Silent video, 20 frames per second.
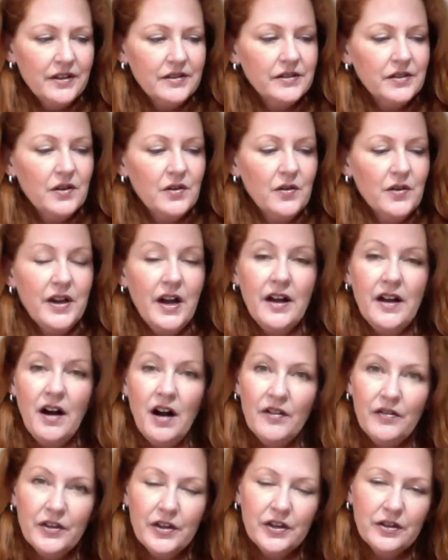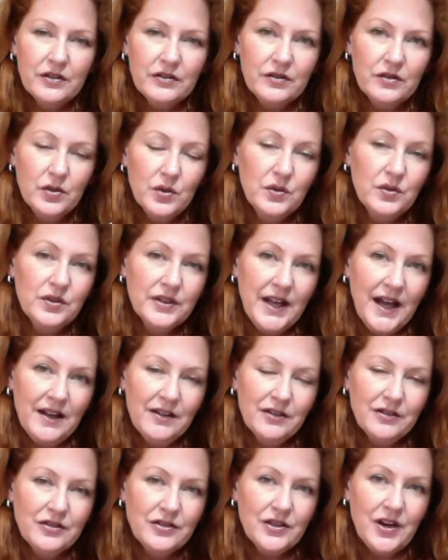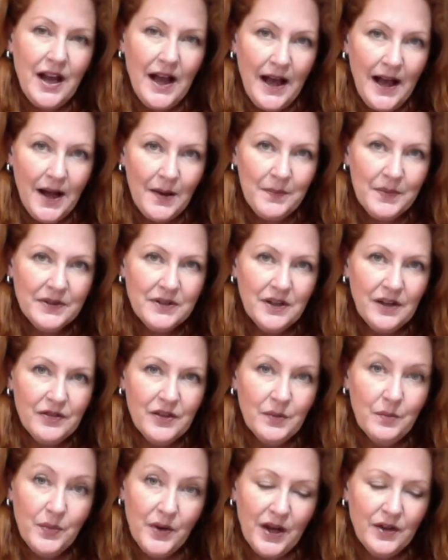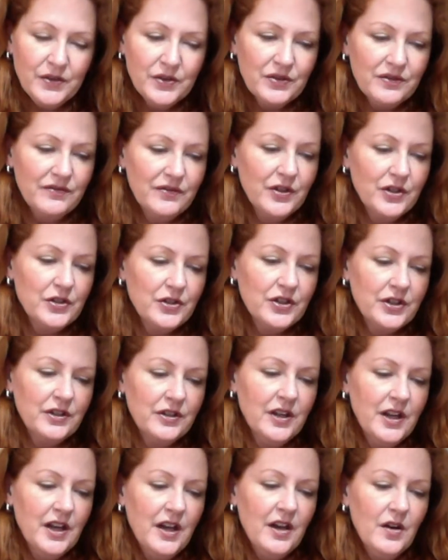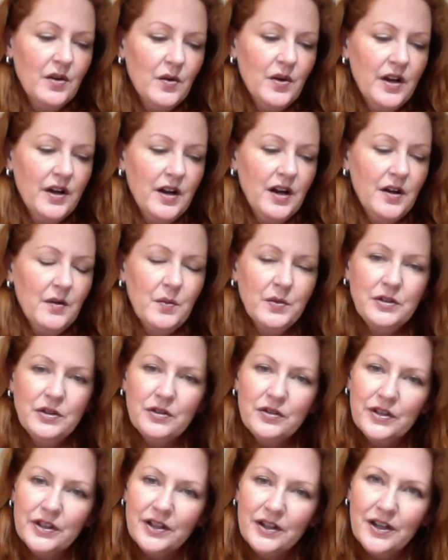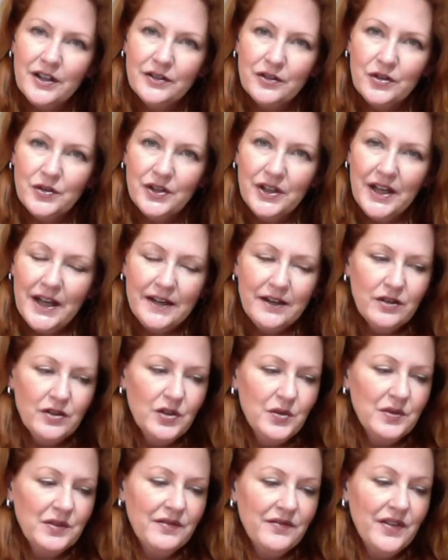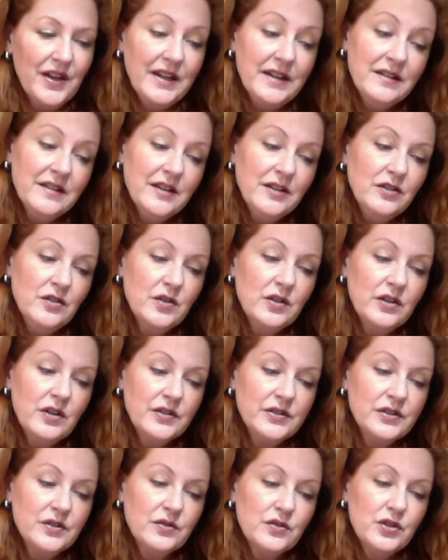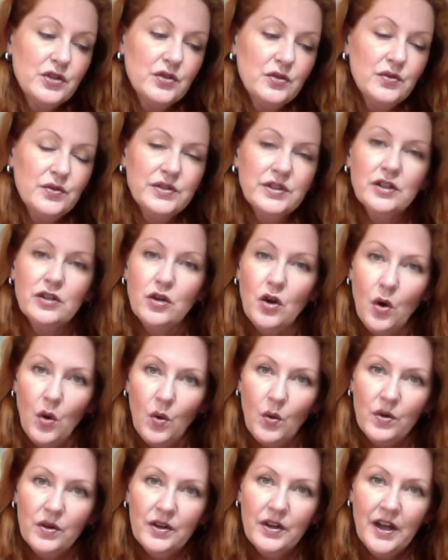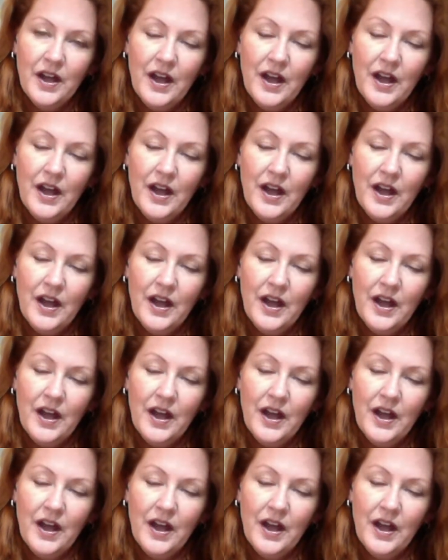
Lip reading: So on the Google Calendar app, not the browser version, when you click on create a new event, you can also choose goal.